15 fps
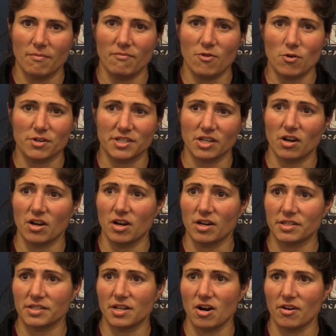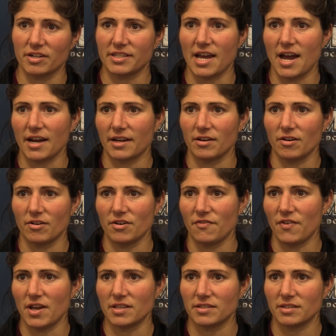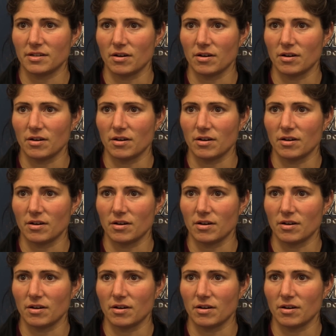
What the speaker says: focusing on us and our attack and our defense